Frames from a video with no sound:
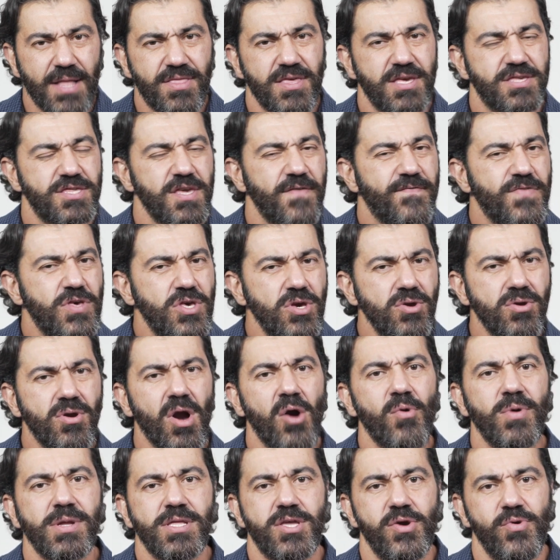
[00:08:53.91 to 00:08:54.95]
about this. If you
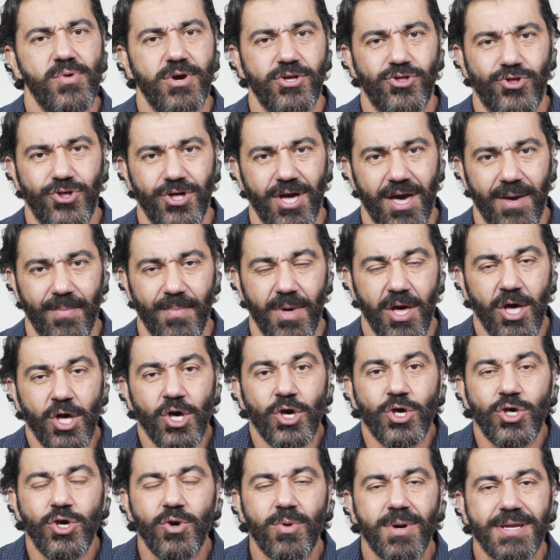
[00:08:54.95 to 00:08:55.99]
go into a gym,
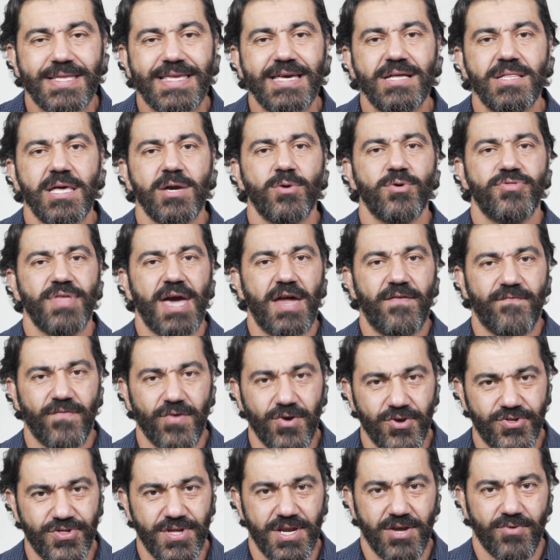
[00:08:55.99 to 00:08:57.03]
you are dealing with
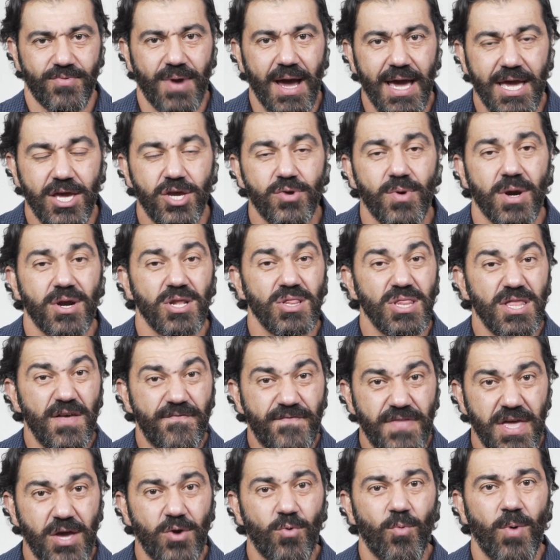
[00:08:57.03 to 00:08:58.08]
adversity, right? You are
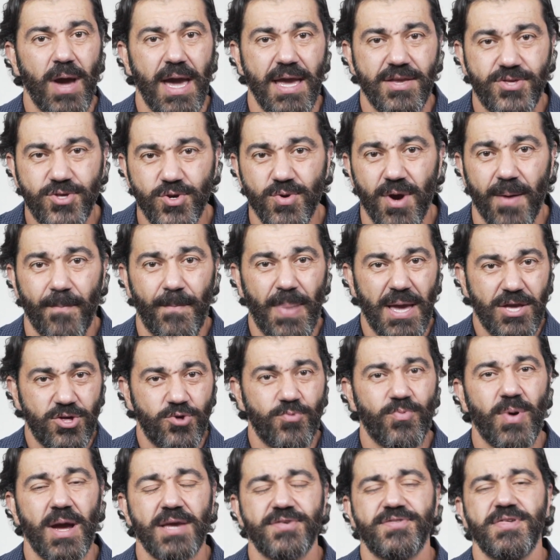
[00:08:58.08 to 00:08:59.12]
lifting weights, you are
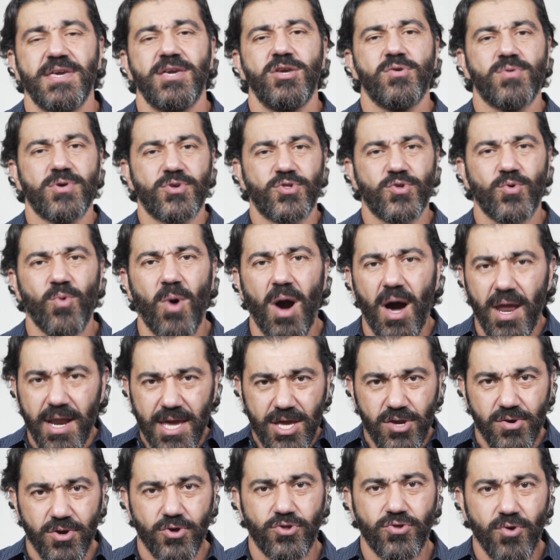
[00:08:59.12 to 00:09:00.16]
bench pressing, you are
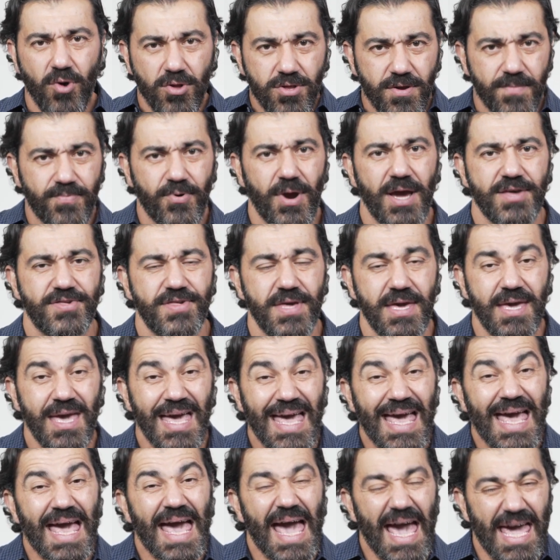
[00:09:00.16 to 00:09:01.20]
squatting, you are shoulder pressing,
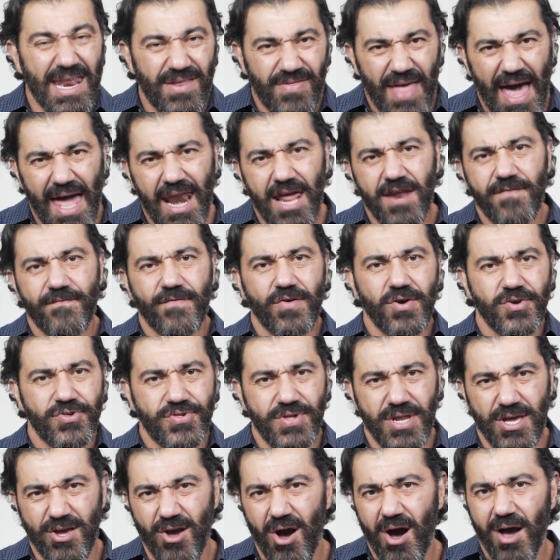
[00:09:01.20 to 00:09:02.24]
and that
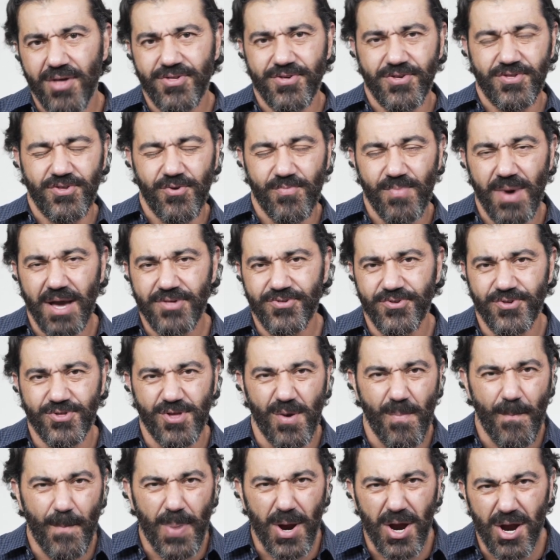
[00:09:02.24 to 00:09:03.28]
adversity causes your muscles
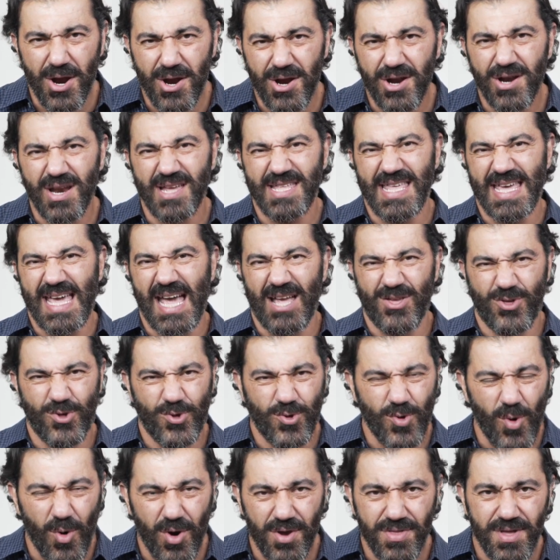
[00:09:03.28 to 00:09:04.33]
to burn and to get
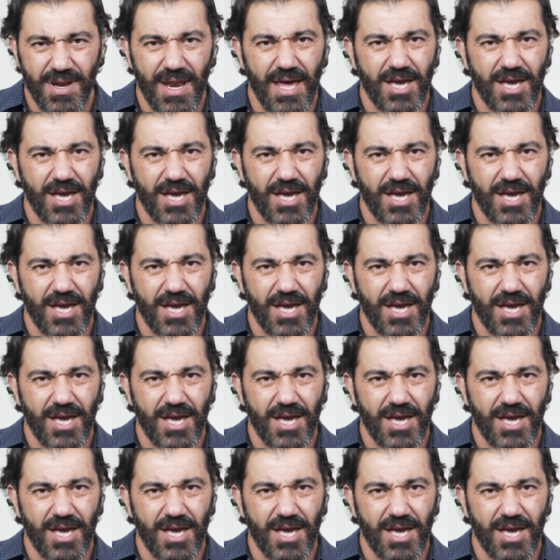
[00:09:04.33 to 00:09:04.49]
sore